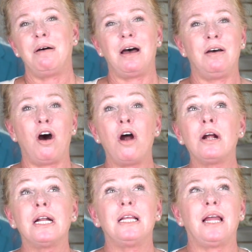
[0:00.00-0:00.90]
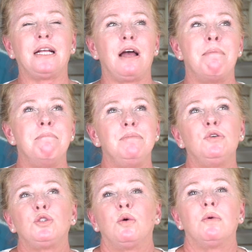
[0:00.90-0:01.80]
already like a
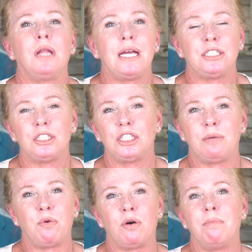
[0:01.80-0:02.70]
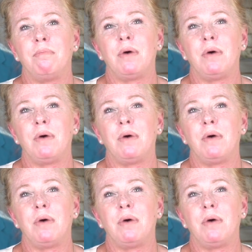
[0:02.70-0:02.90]
mutual relationship or